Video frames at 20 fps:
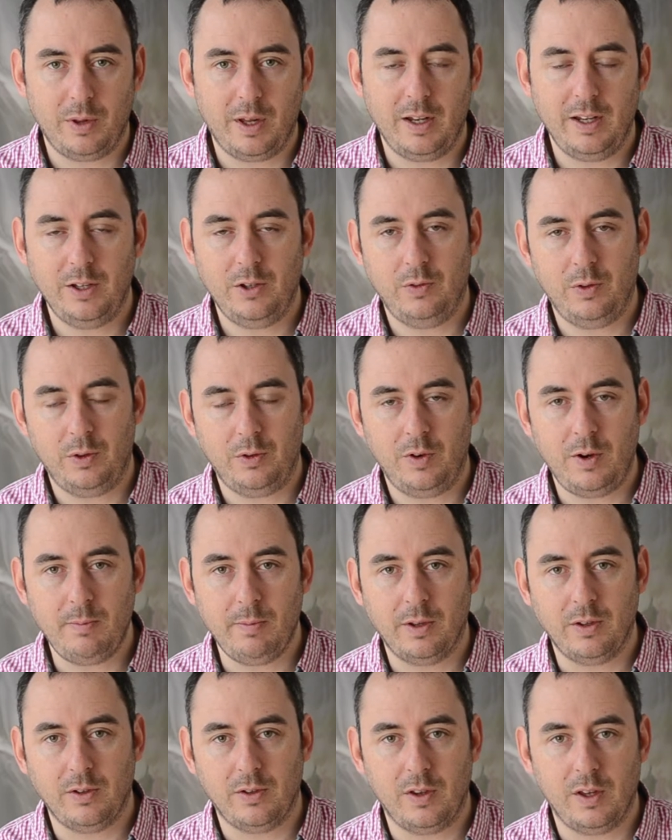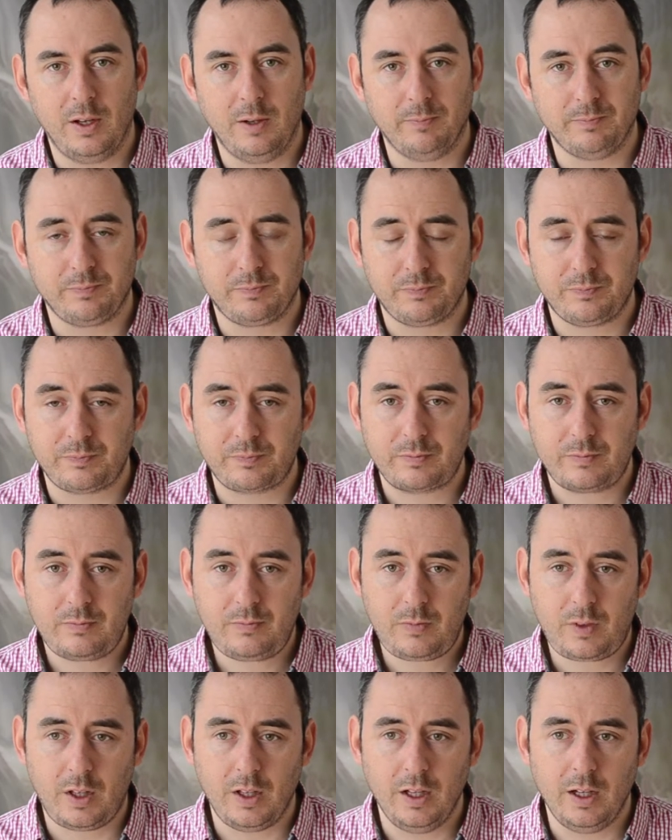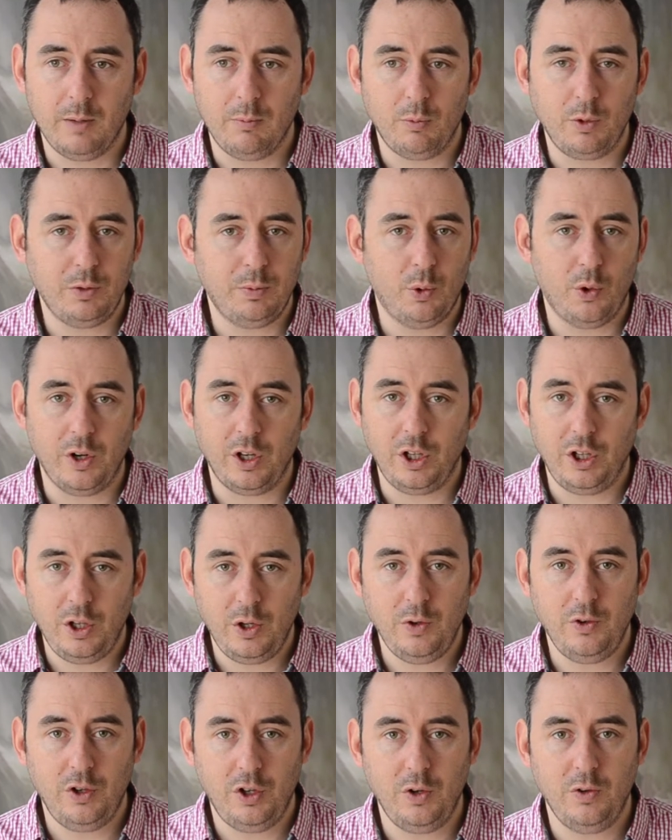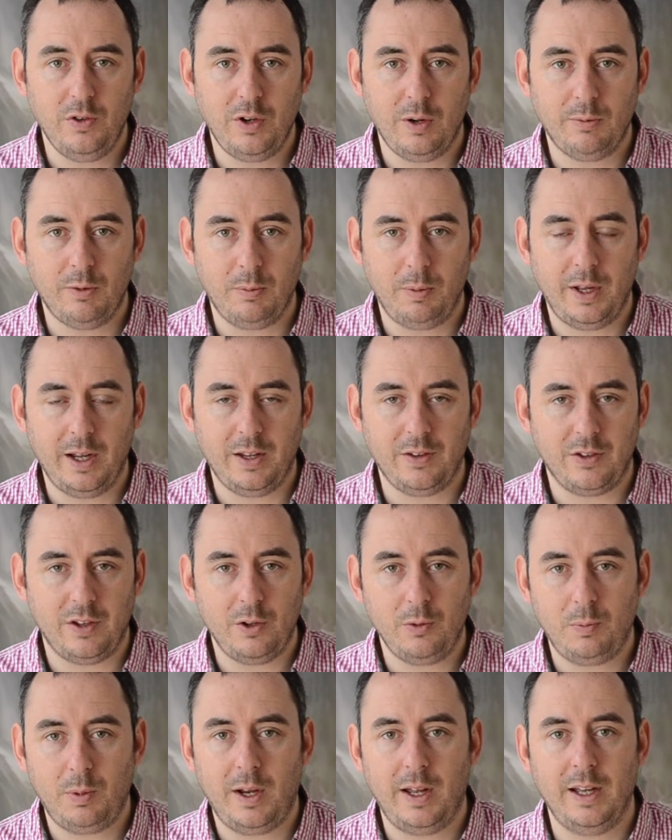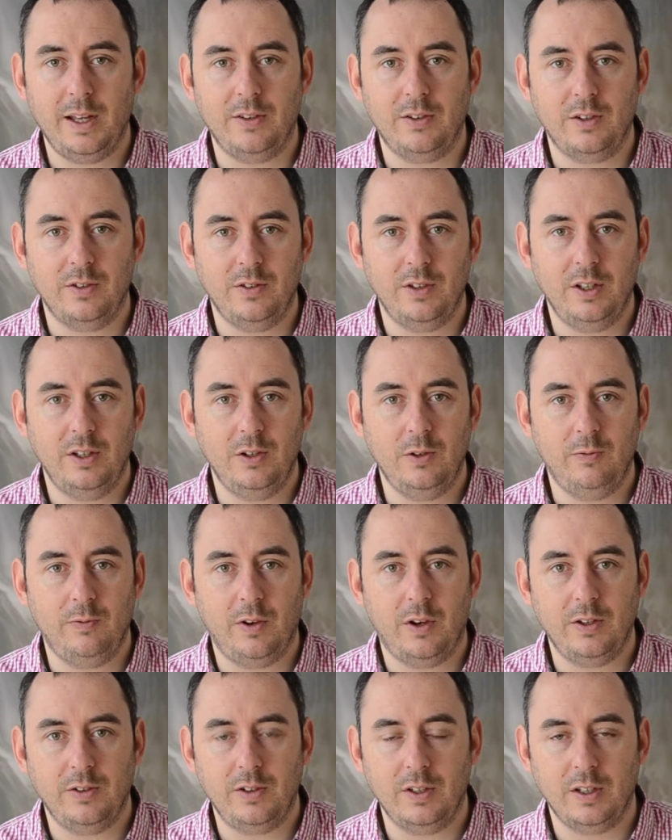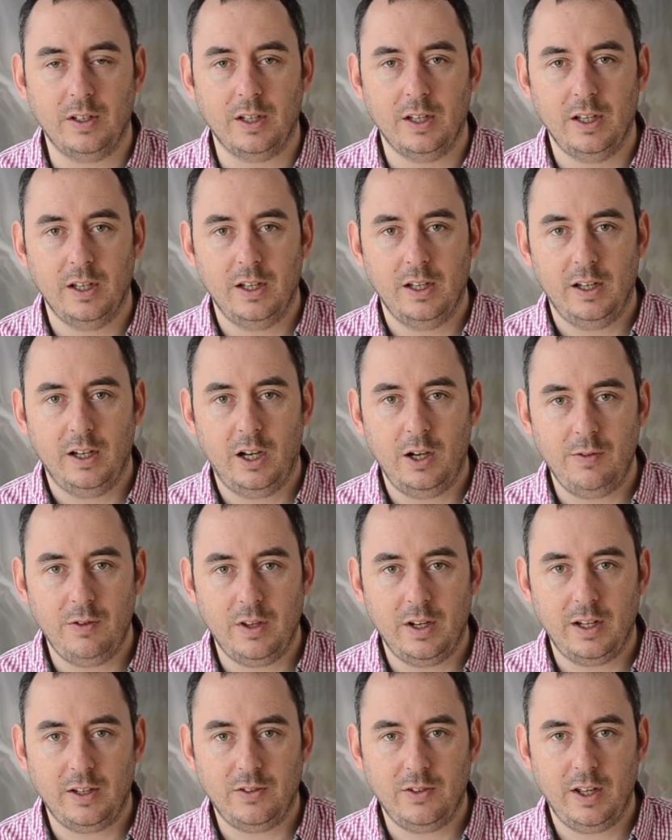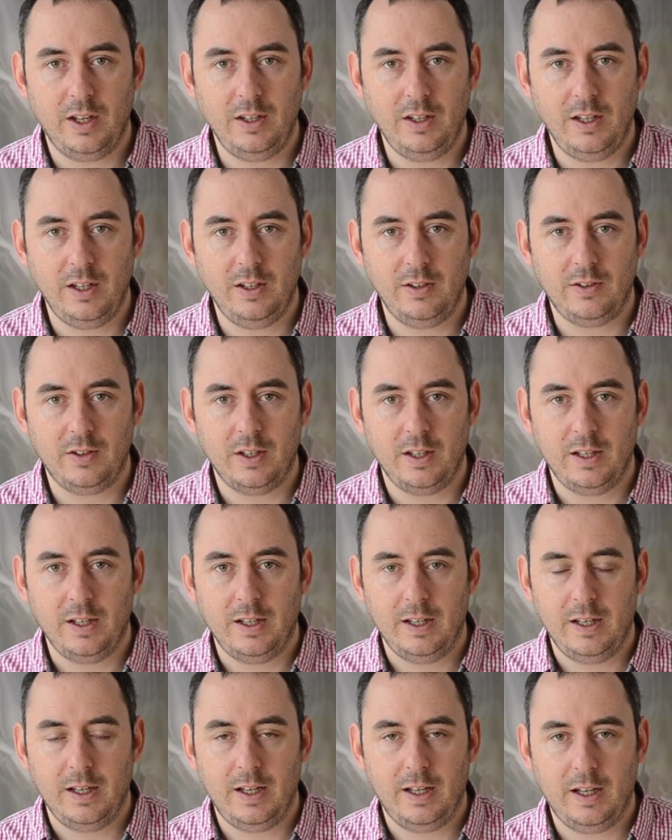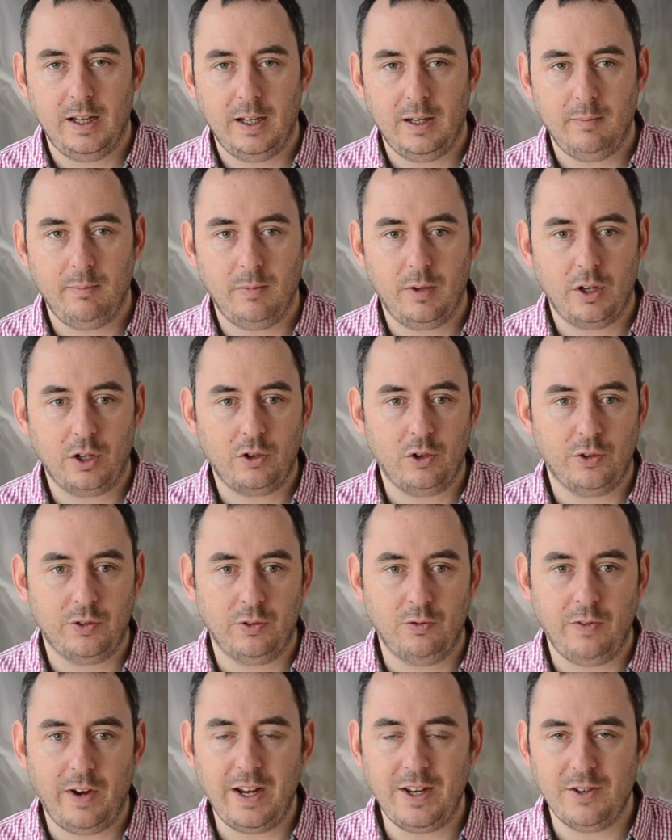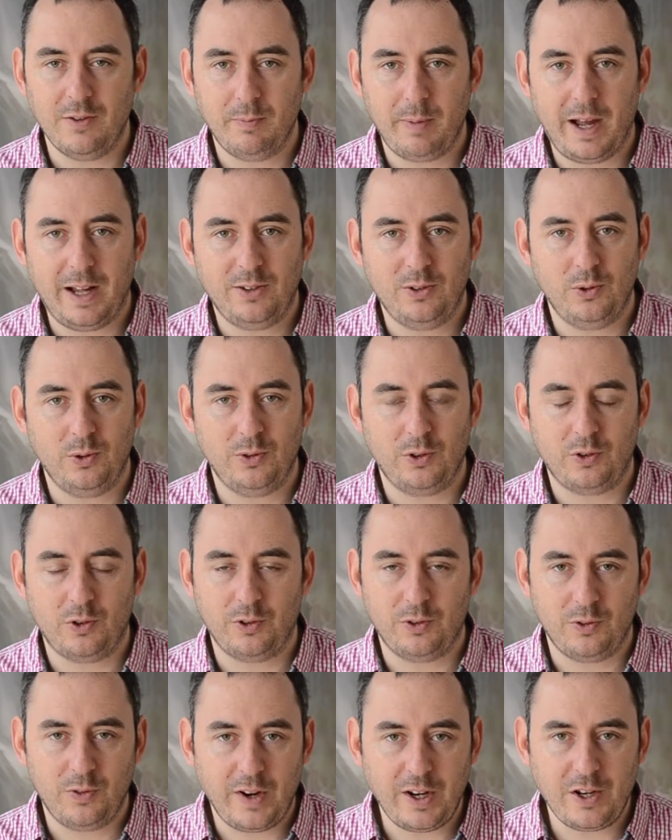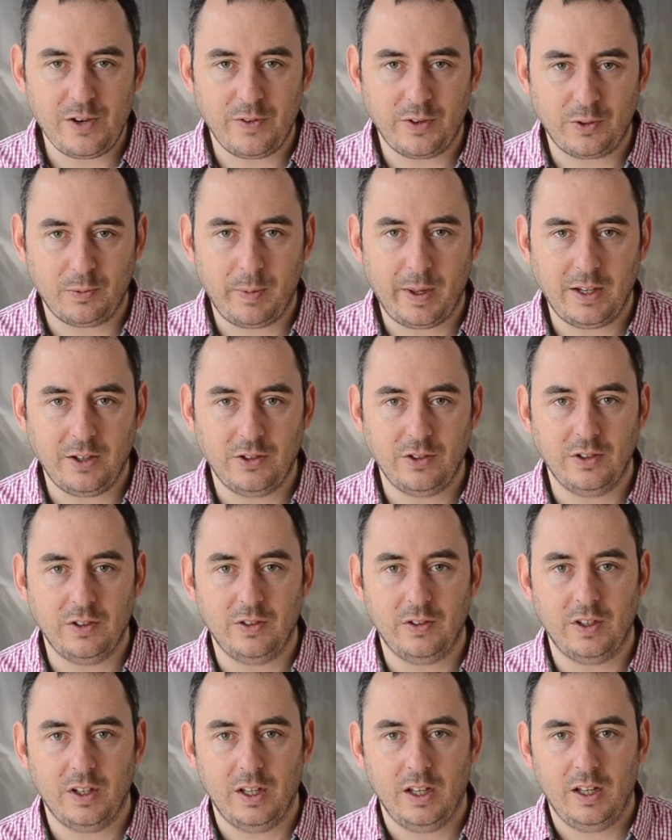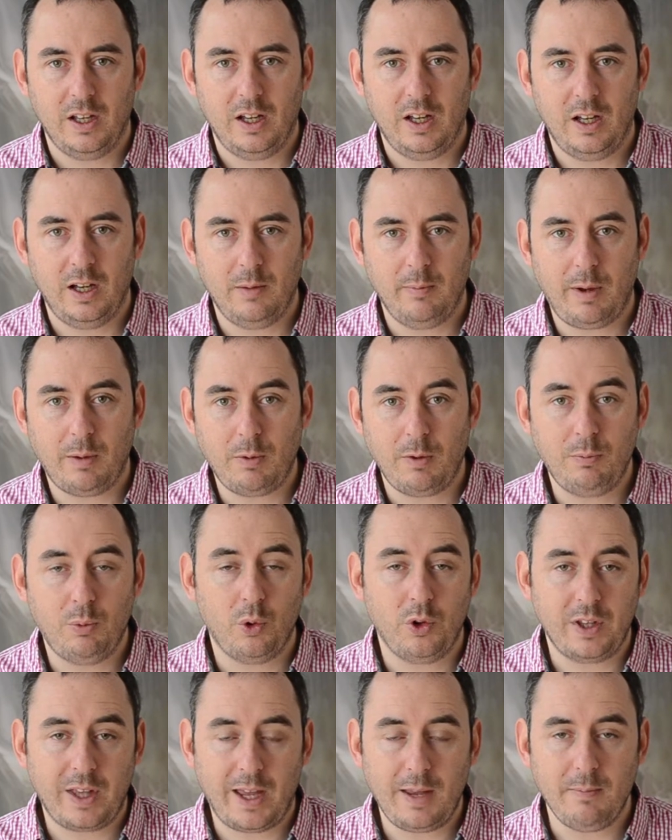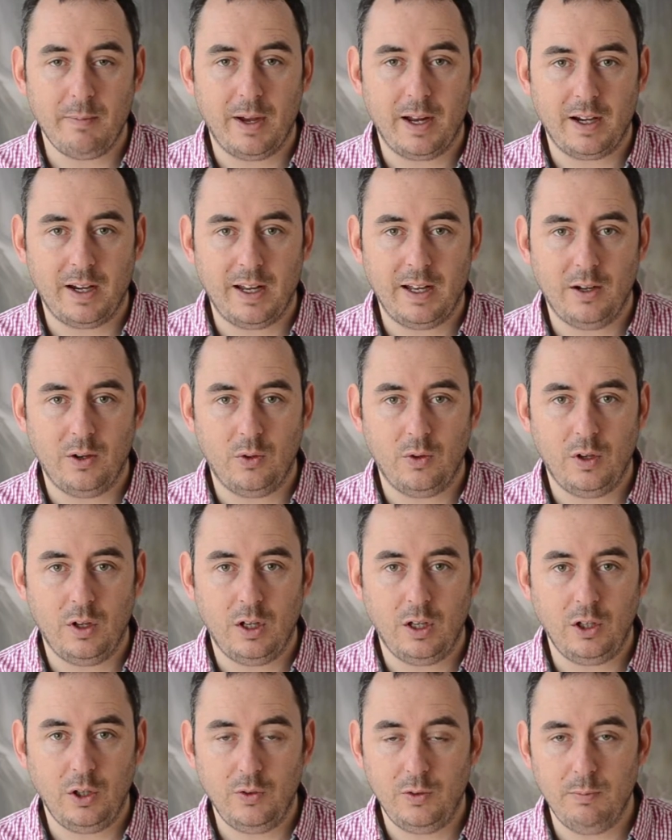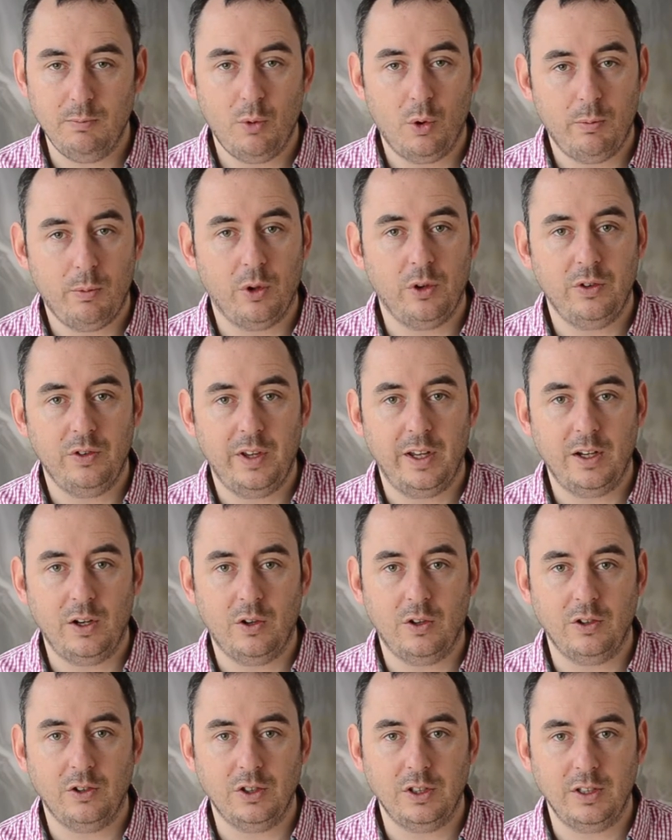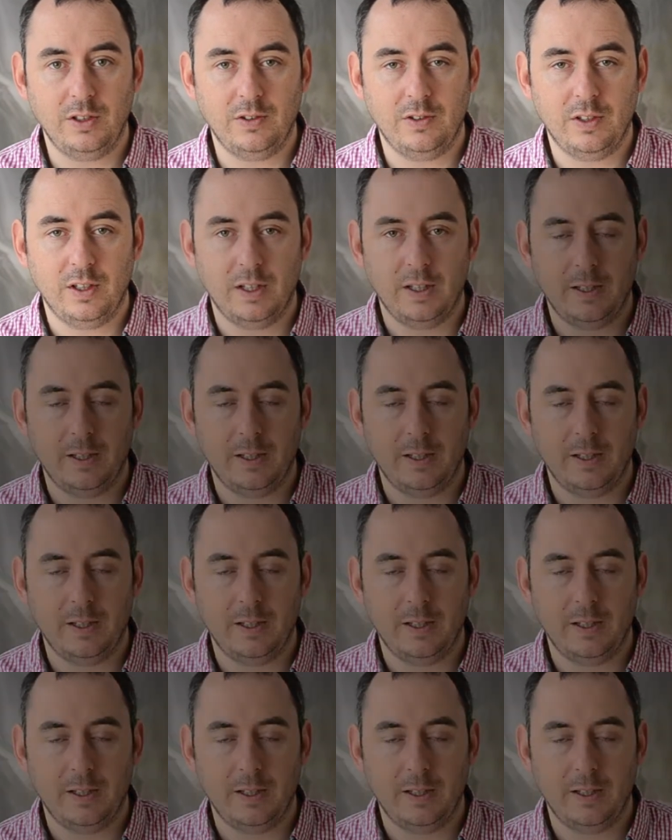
that list for 3 months then, which brought in a huge number of players. Those players continued fighting over the next 10 years across a range of battles, across a range of expansions, and we've brought the game back now using more modern technologies.